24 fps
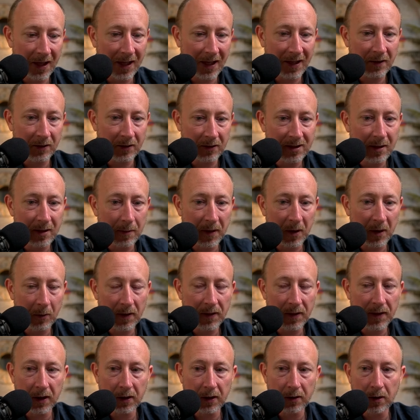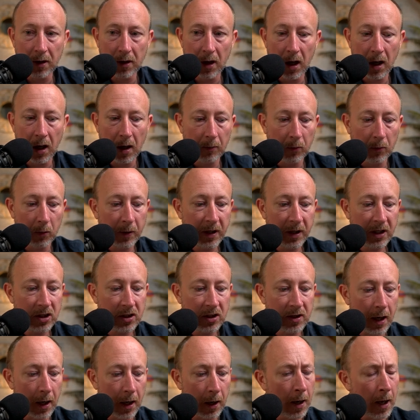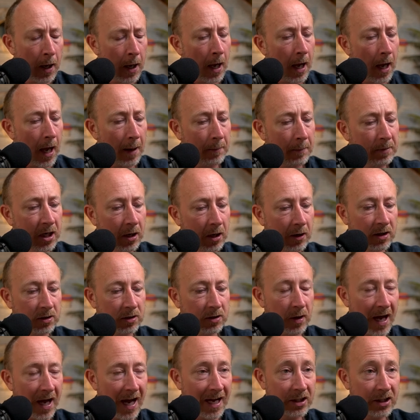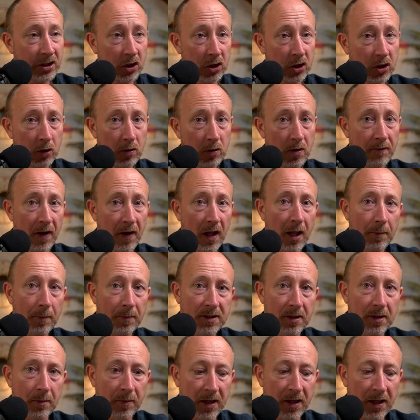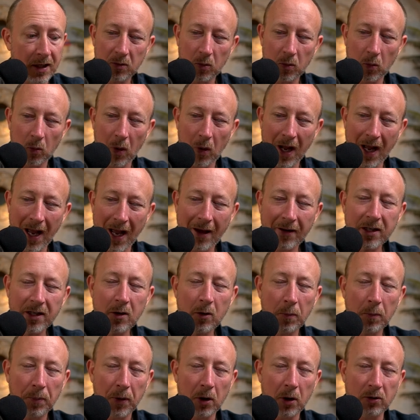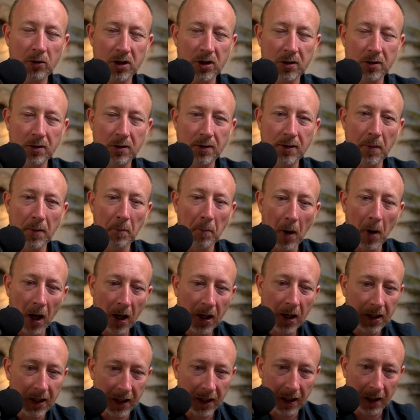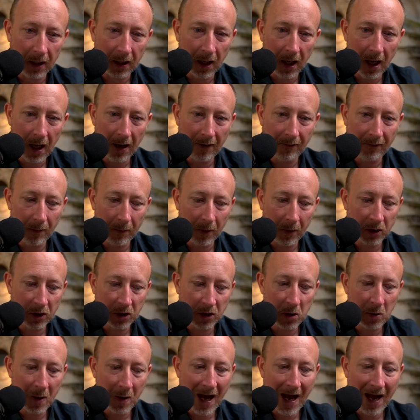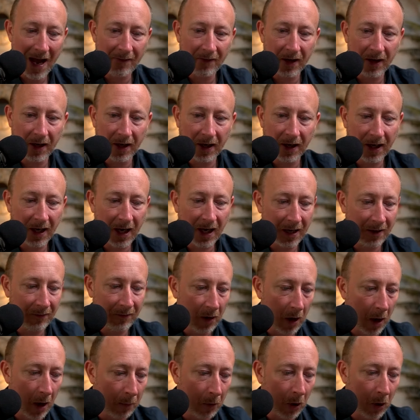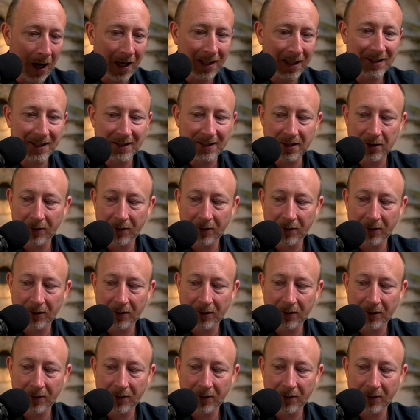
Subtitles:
like there's something within reach there. And I'm curious, as you do develop some of these, how do you approach the marketing of them? Or do you have a kind of a process